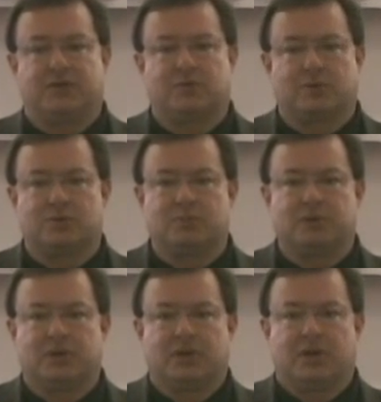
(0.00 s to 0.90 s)

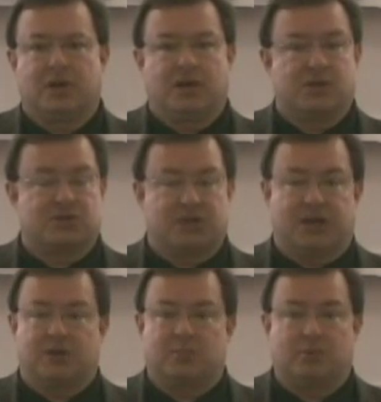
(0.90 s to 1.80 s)
group
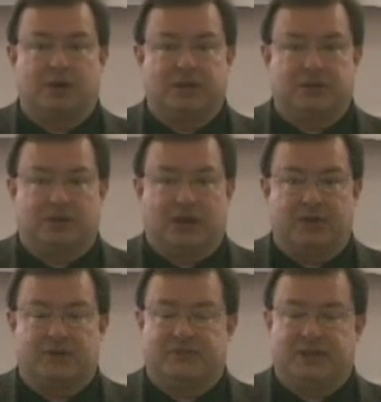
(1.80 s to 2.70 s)
sang or played any louder.